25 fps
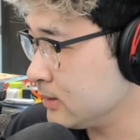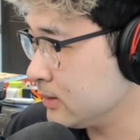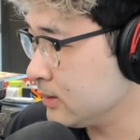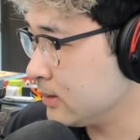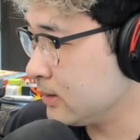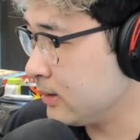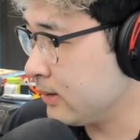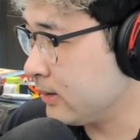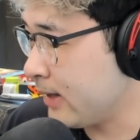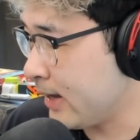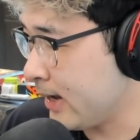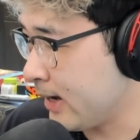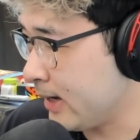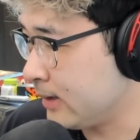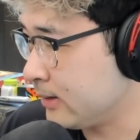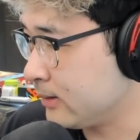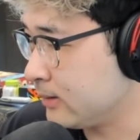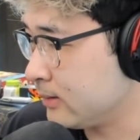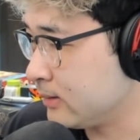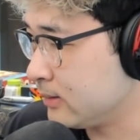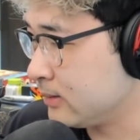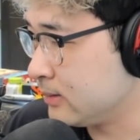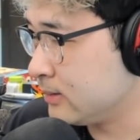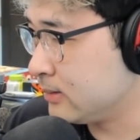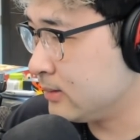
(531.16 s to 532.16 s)
that
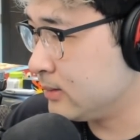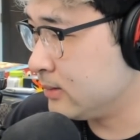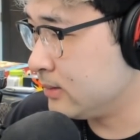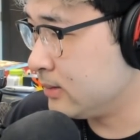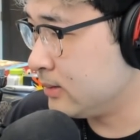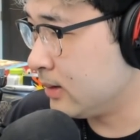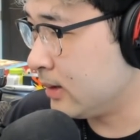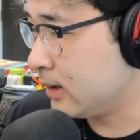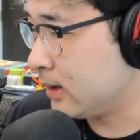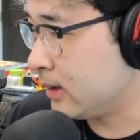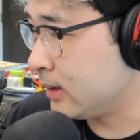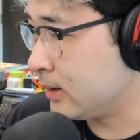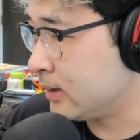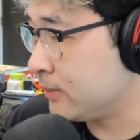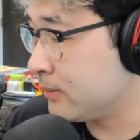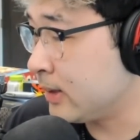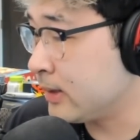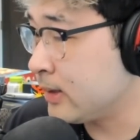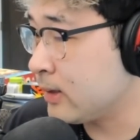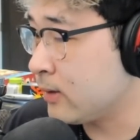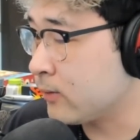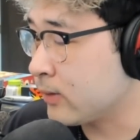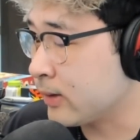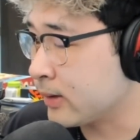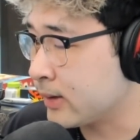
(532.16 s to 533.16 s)
it might
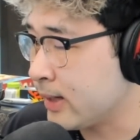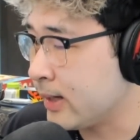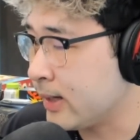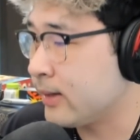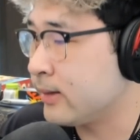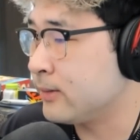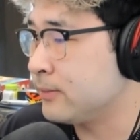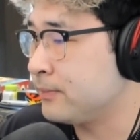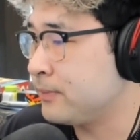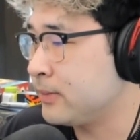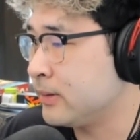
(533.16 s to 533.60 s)
not work out,